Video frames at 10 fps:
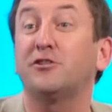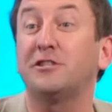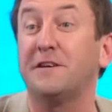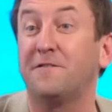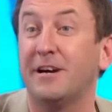
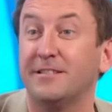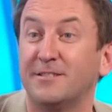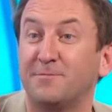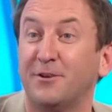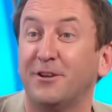got any
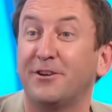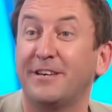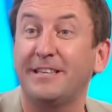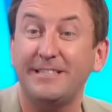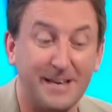friends, but
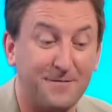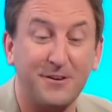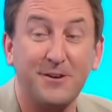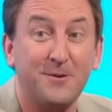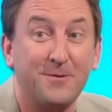lucky day
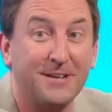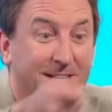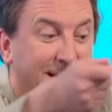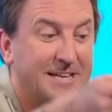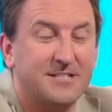for you
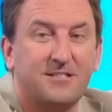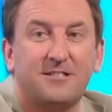is